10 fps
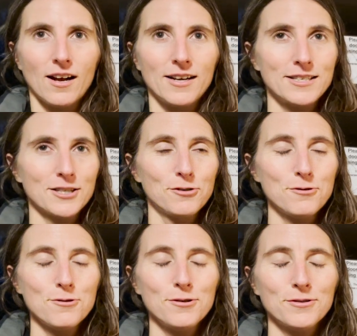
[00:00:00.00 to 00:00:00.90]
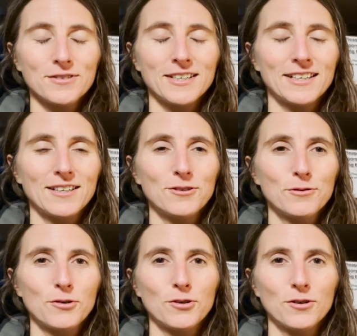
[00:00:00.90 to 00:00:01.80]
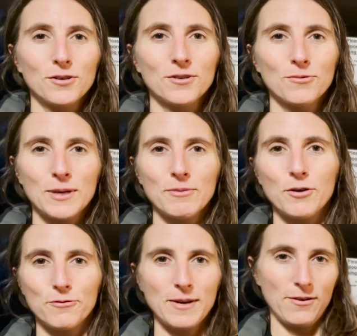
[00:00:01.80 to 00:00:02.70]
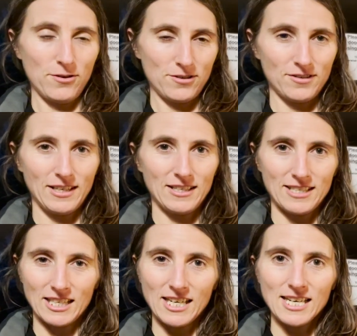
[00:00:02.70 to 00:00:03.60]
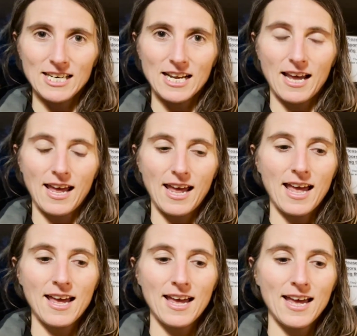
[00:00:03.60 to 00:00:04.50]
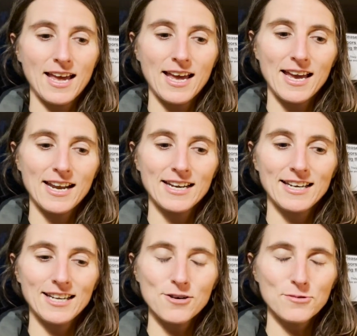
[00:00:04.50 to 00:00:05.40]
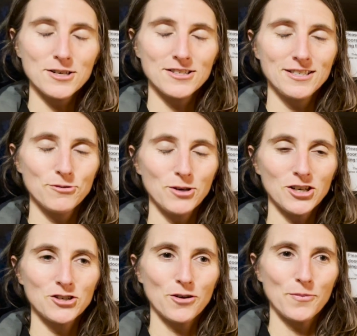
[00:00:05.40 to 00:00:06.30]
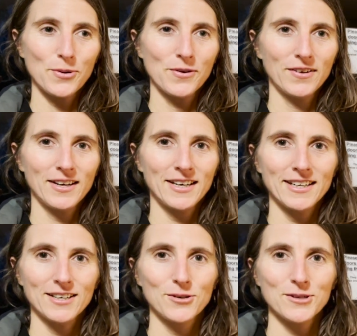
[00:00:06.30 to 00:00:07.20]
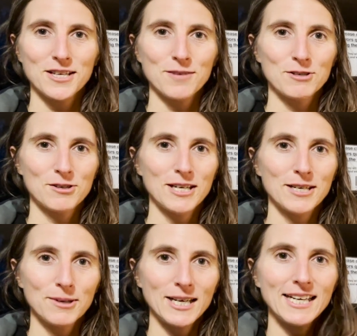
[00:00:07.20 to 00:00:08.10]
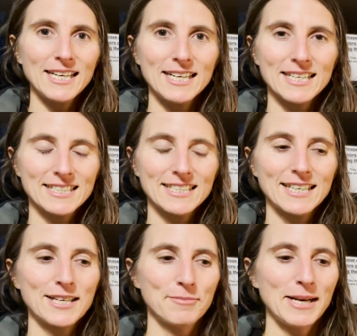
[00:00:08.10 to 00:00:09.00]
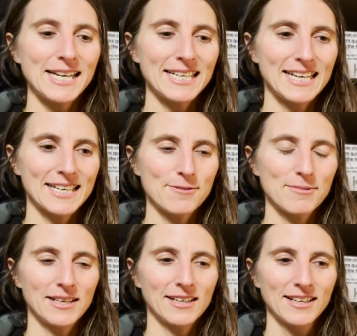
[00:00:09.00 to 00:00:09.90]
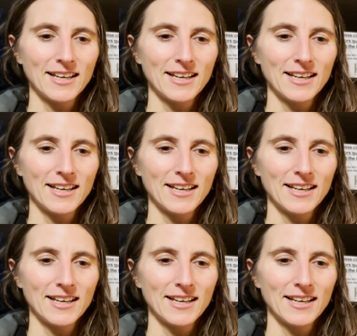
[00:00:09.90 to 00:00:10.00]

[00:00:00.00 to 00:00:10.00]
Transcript: I just Googled and I looked for Wim Hof Method in Sydney. And there was this workshop, and I called Sam straight away, and then I paid, and I'm like,